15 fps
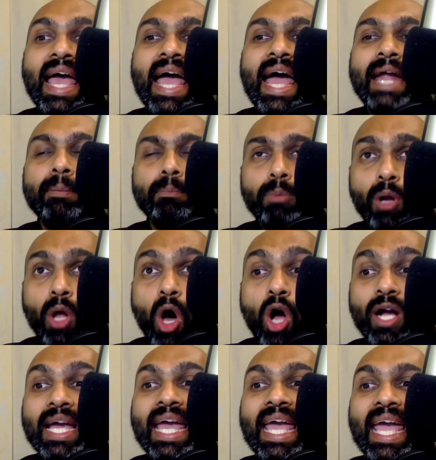and
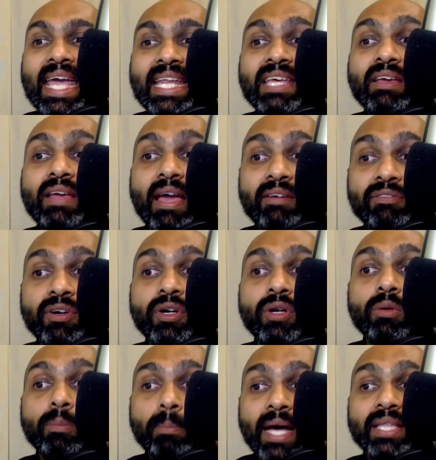block any effort
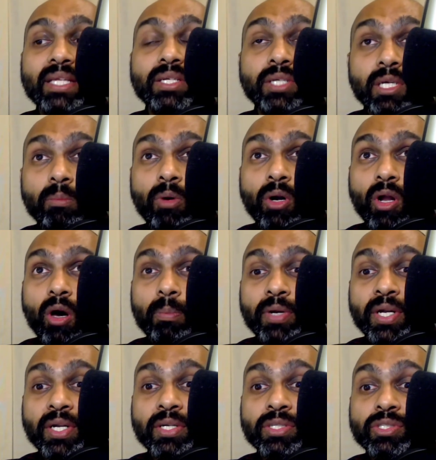by the TrickBot
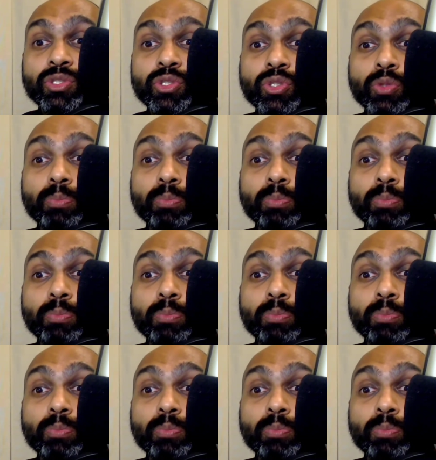operators to